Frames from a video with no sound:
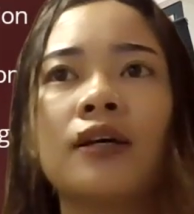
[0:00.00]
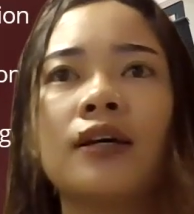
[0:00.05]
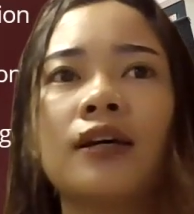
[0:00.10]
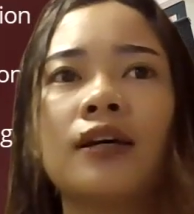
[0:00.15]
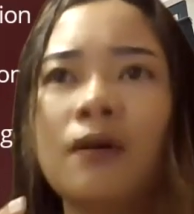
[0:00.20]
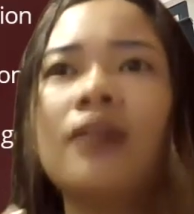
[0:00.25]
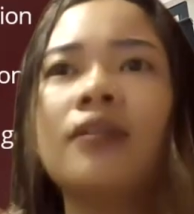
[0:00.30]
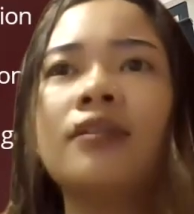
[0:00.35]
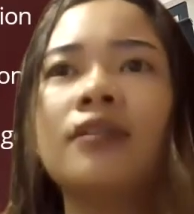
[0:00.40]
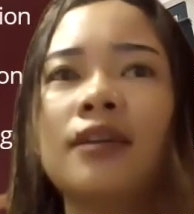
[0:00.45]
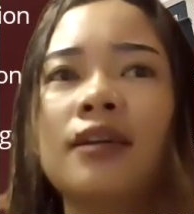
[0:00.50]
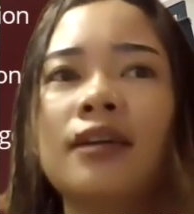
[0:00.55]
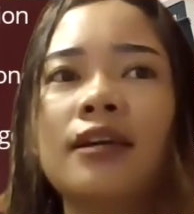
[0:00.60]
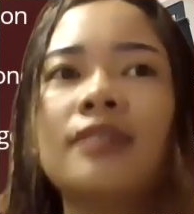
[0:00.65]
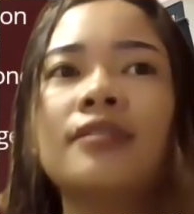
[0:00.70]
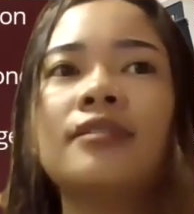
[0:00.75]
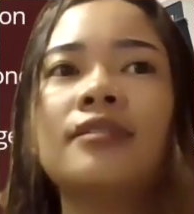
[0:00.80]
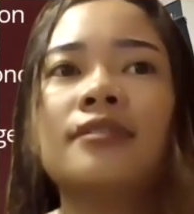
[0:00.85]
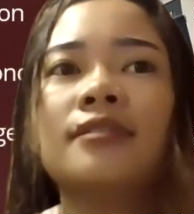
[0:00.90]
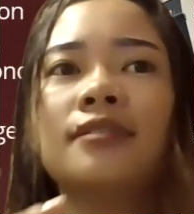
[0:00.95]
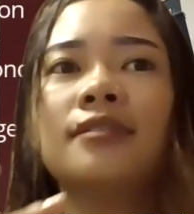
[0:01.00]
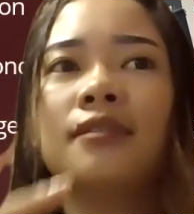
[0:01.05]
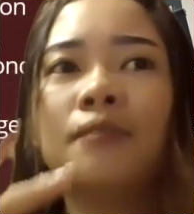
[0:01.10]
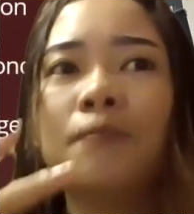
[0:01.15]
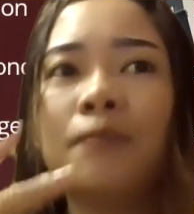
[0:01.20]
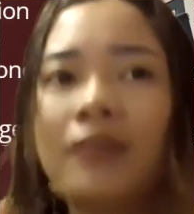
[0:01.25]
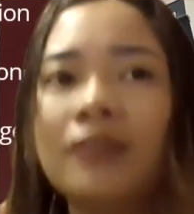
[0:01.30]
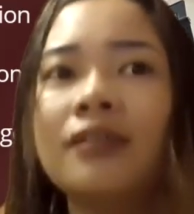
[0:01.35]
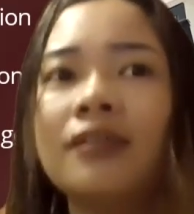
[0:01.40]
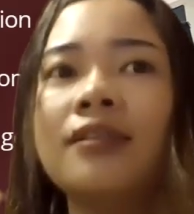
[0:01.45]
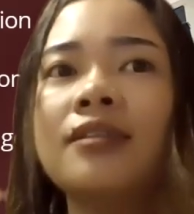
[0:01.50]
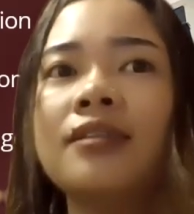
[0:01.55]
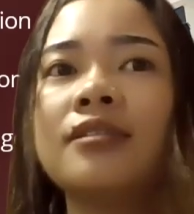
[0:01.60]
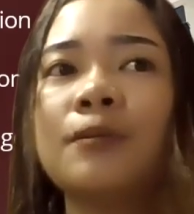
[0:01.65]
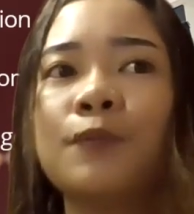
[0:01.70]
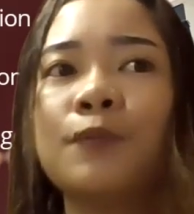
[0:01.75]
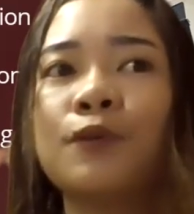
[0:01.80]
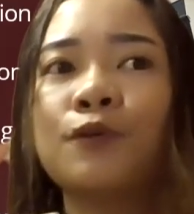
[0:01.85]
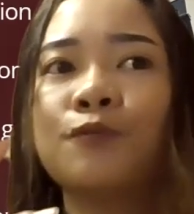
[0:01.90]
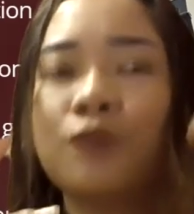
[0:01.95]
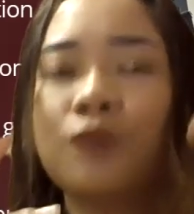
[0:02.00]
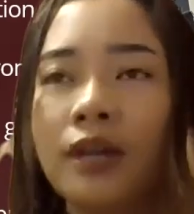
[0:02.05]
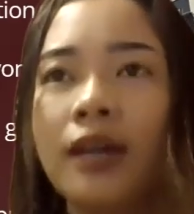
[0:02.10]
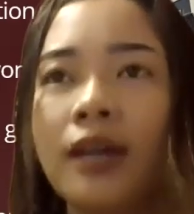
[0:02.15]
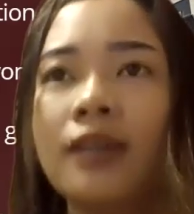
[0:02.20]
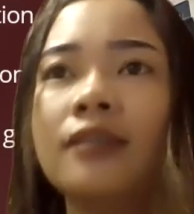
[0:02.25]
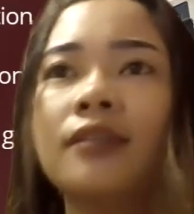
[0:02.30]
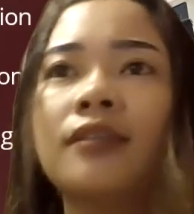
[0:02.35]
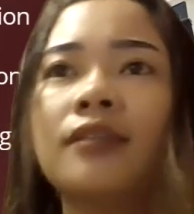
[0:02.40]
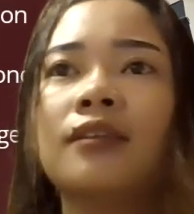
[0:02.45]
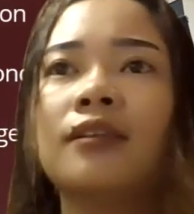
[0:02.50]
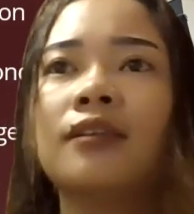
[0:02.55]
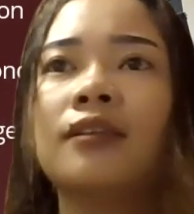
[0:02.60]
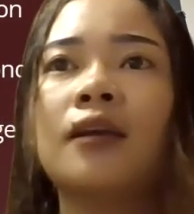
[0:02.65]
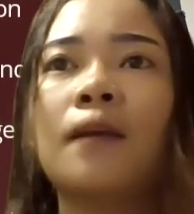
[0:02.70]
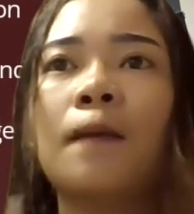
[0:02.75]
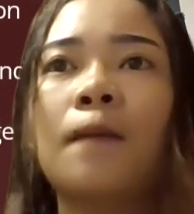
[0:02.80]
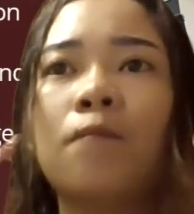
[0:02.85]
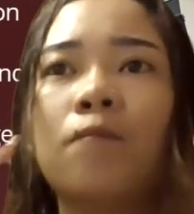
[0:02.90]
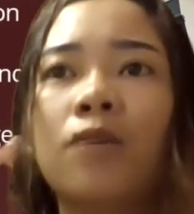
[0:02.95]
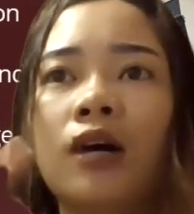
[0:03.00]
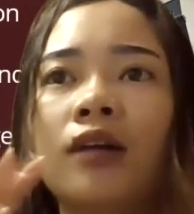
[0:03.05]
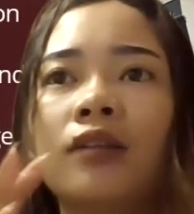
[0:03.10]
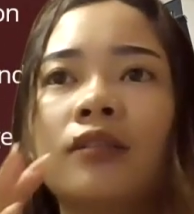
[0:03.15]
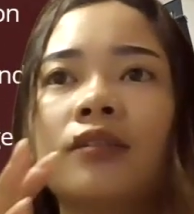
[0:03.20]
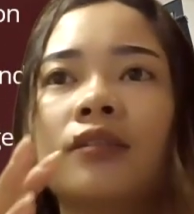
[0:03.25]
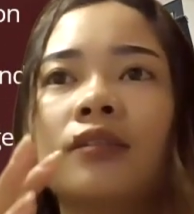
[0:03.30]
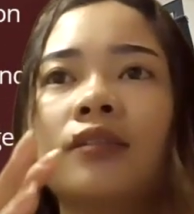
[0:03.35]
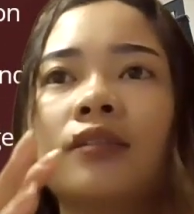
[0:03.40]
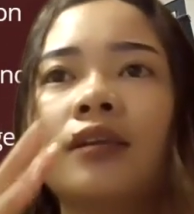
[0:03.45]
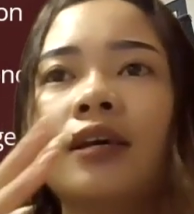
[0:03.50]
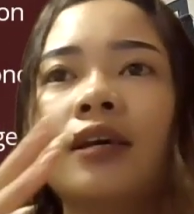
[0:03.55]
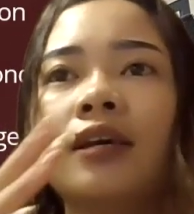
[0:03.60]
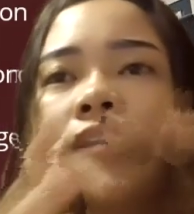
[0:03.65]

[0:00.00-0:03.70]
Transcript: The method is appropriate, but